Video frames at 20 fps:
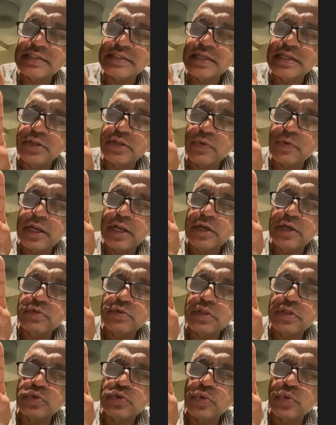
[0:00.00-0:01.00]
that you are into
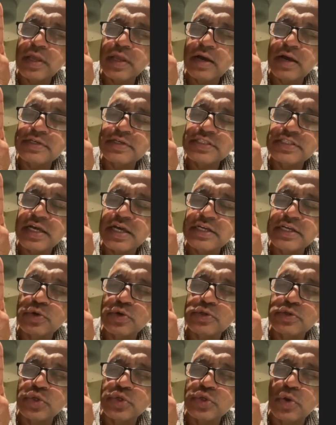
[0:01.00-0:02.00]
the turya avastha is
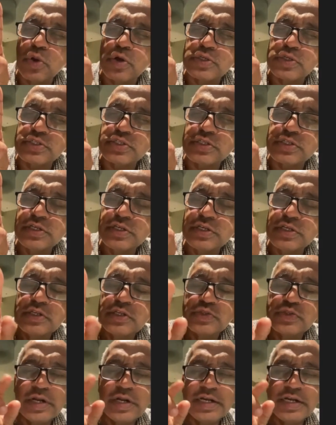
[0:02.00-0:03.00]
also lost.
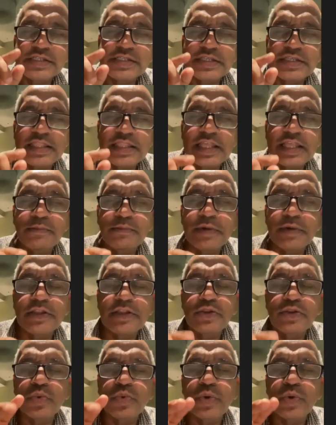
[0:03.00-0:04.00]
So it is nothing but
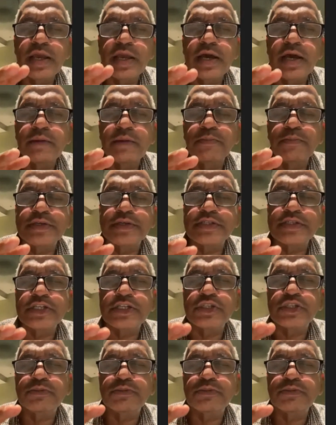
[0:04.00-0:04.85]
Turiya represents